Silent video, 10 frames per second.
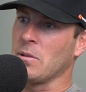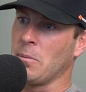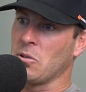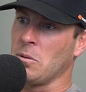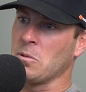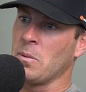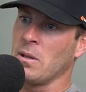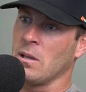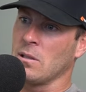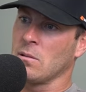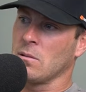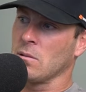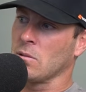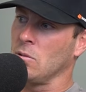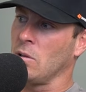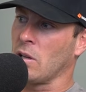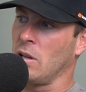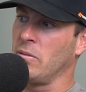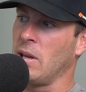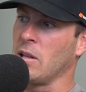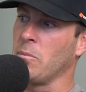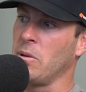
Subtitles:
summertime's been it's cool. Like I live down the